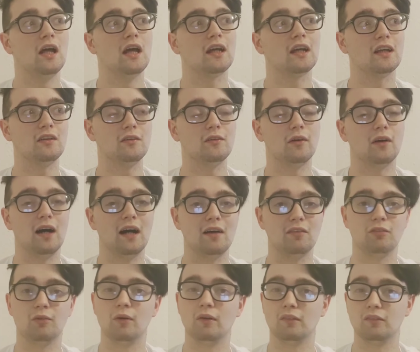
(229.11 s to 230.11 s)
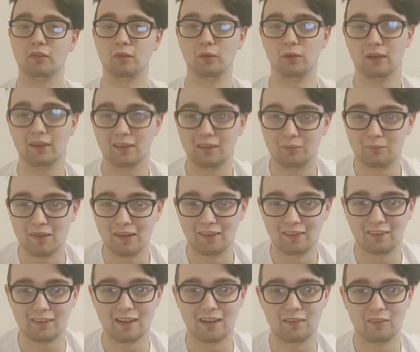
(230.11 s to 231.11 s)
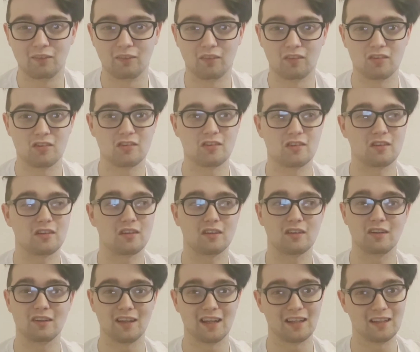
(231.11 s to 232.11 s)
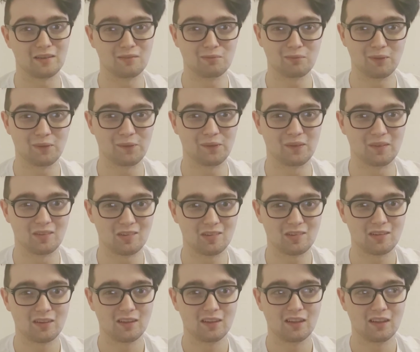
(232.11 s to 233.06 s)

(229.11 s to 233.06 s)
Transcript: Can you not have one of your little meltdowns today, please?